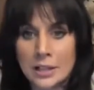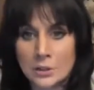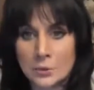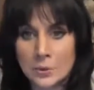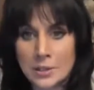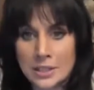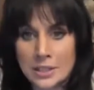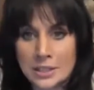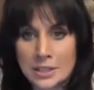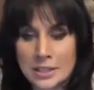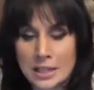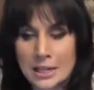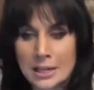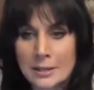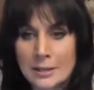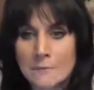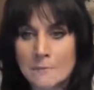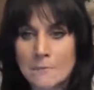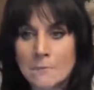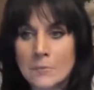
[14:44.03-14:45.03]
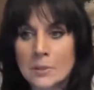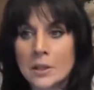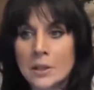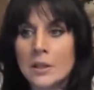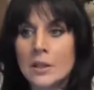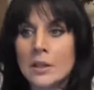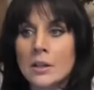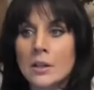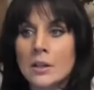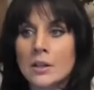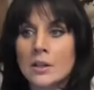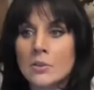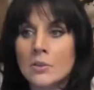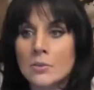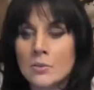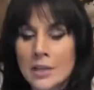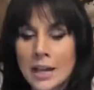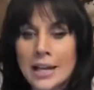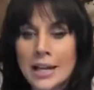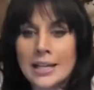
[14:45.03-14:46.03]
That's what he said.
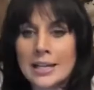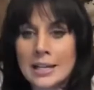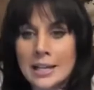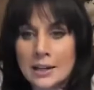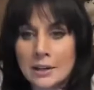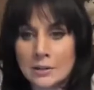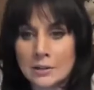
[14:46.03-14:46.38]
United